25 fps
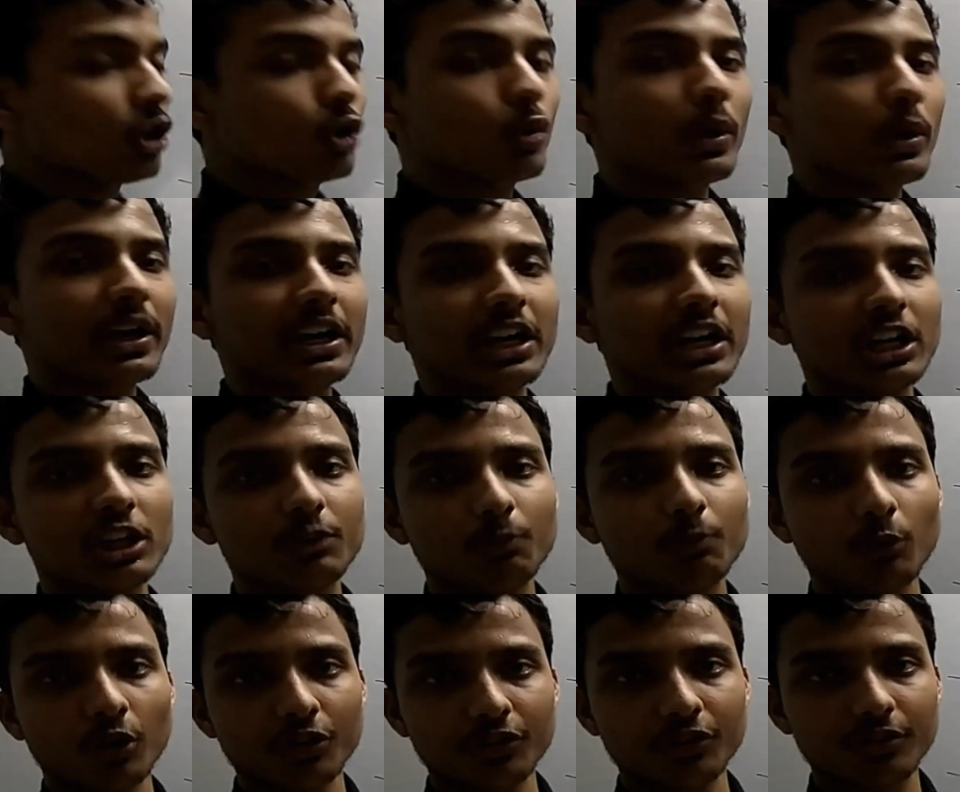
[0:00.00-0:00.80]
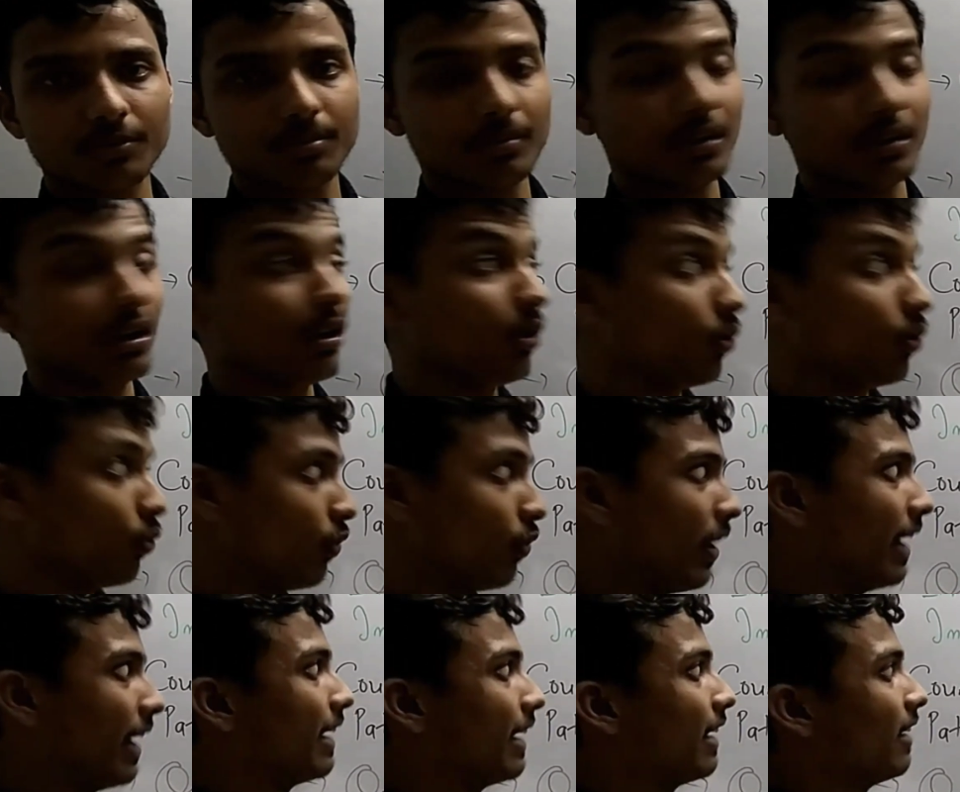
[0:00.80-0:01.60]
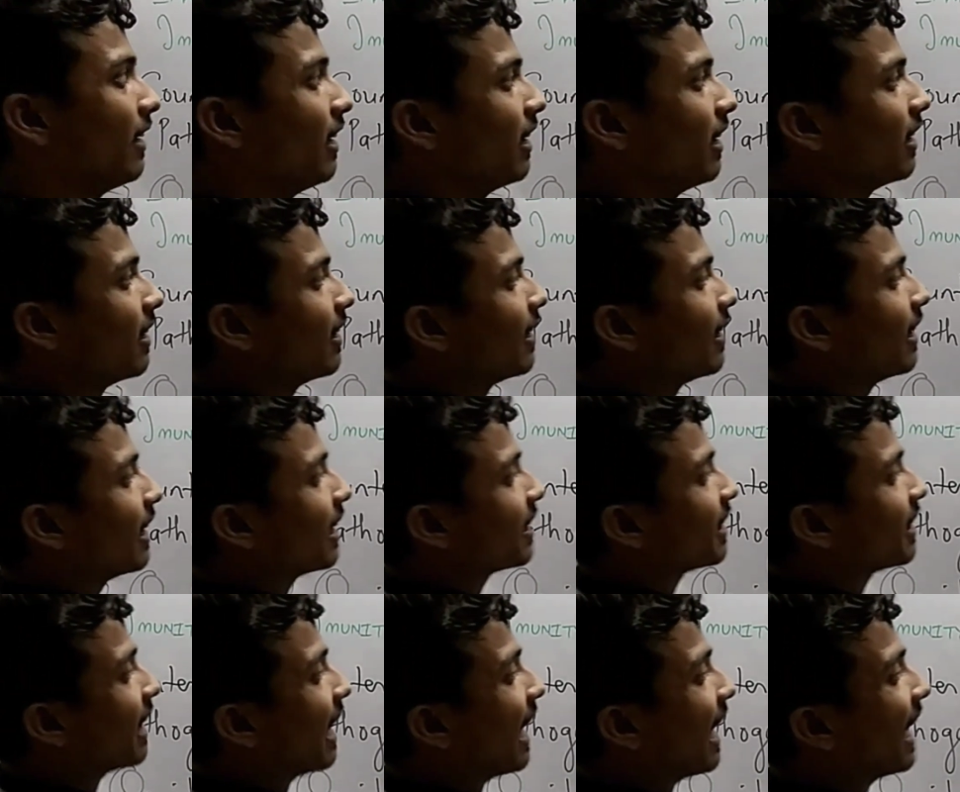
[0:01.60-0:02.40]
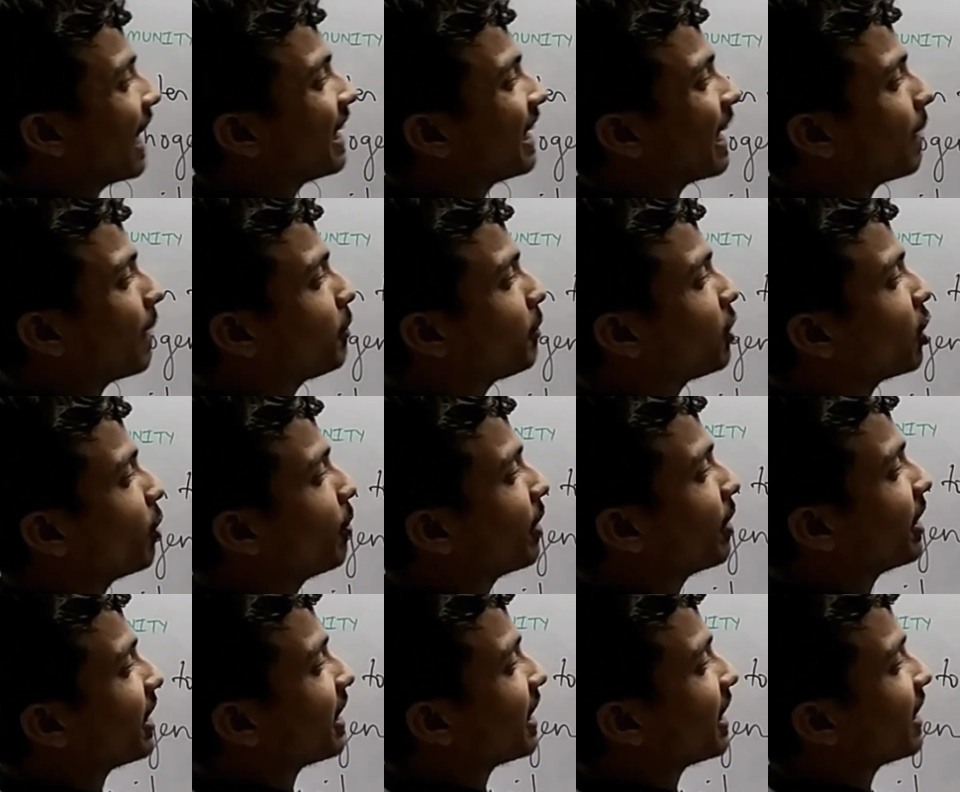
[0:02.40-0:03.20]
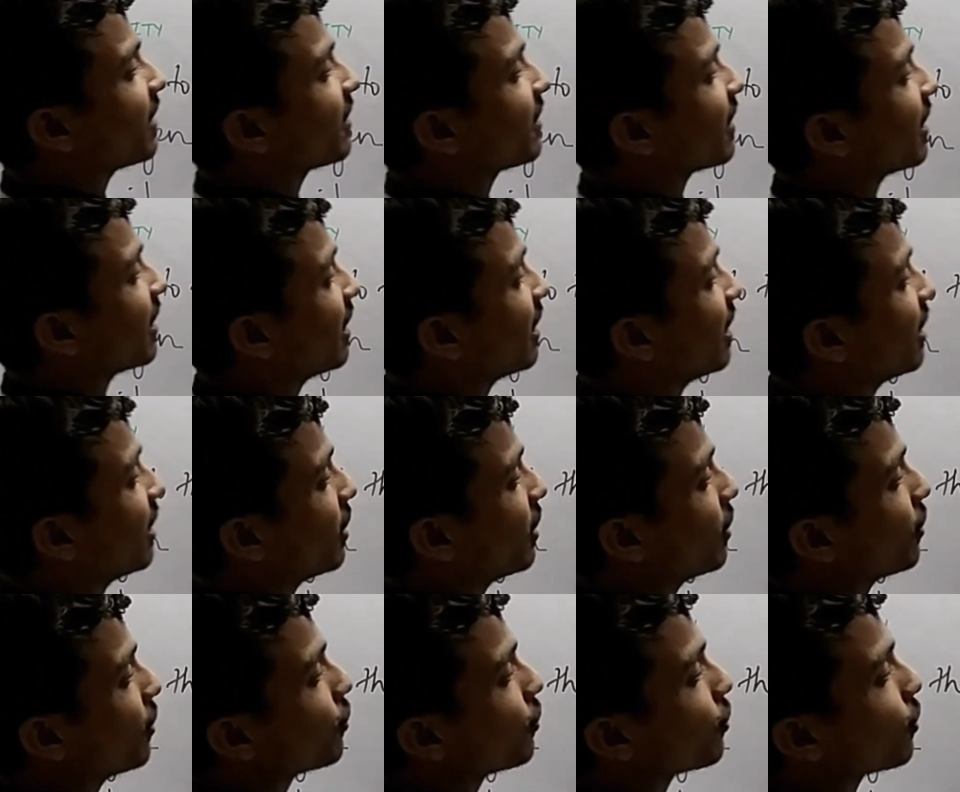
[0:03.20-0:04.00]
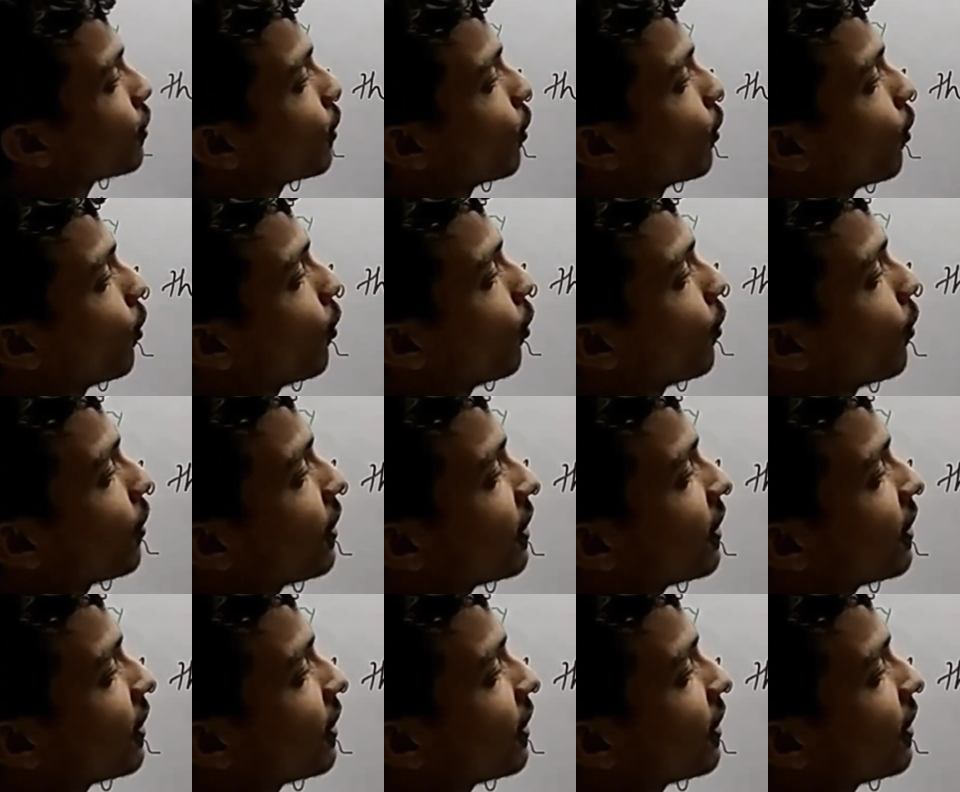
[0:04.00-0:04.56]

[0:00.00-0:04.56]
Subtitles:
response, while the adaptive immunity is a slow